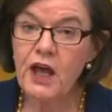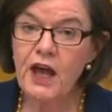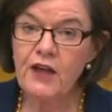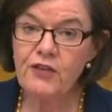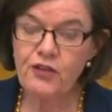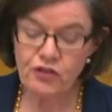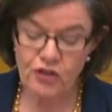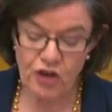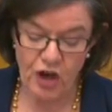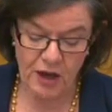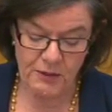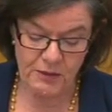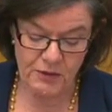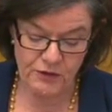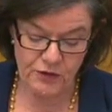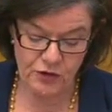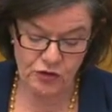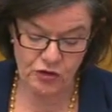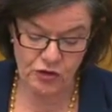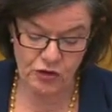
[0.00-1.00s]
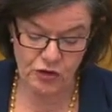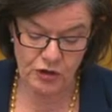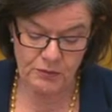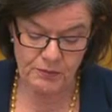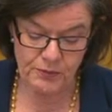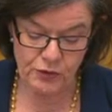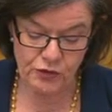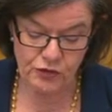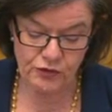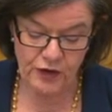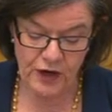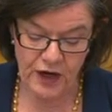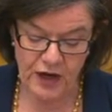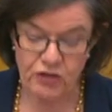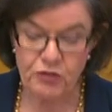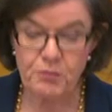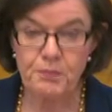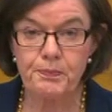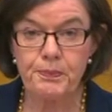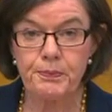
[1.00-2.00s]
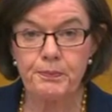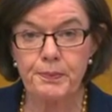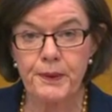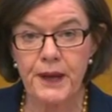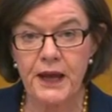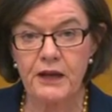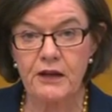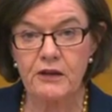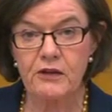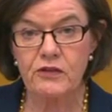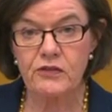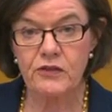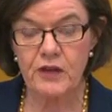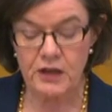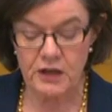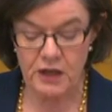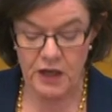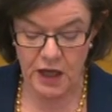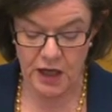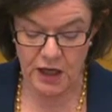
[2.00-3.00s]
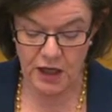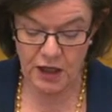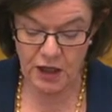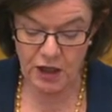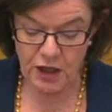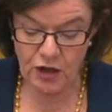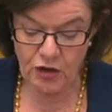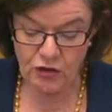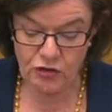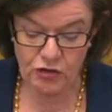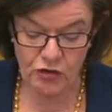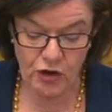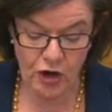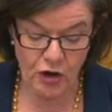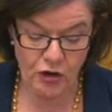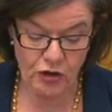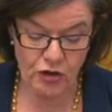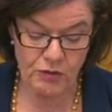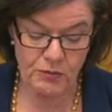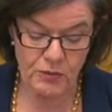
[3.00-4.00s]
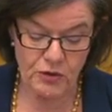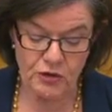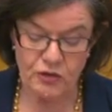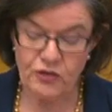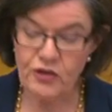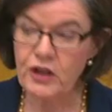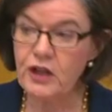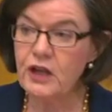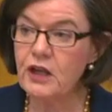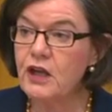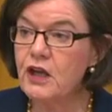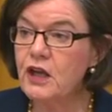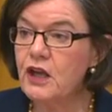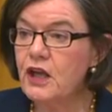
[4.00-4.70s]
at the time of the Victorian bushfires Black Sunday to the whole community.